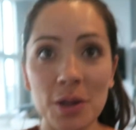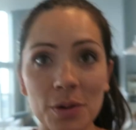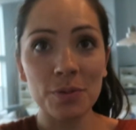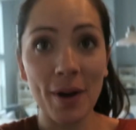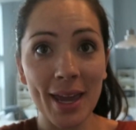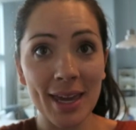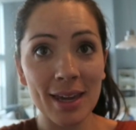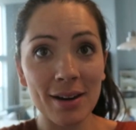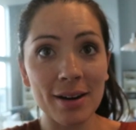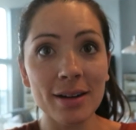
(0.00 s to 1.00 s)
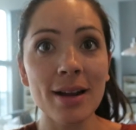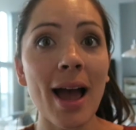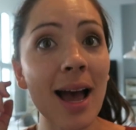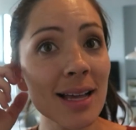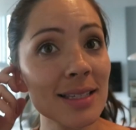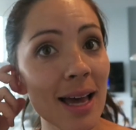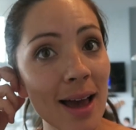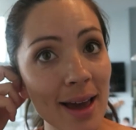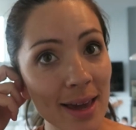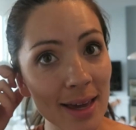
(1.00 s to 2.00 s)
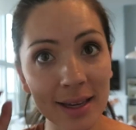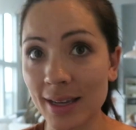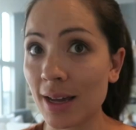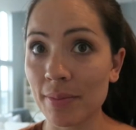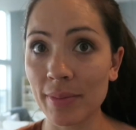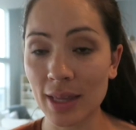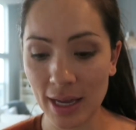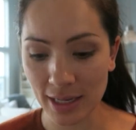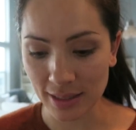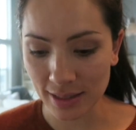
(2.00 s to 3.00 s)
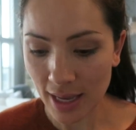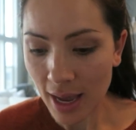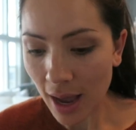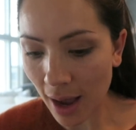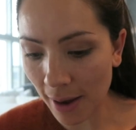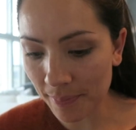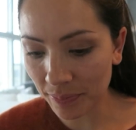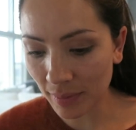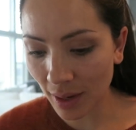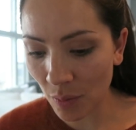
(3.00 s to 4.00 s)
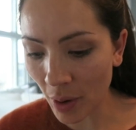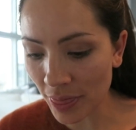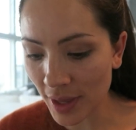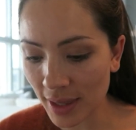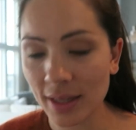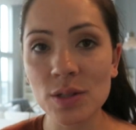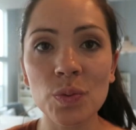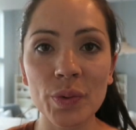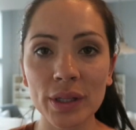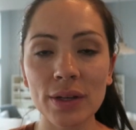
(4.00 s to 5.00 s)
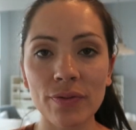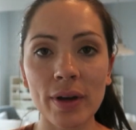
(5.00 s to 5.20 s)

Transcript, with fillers: you right here as I cut the onions. Um, one thing that's really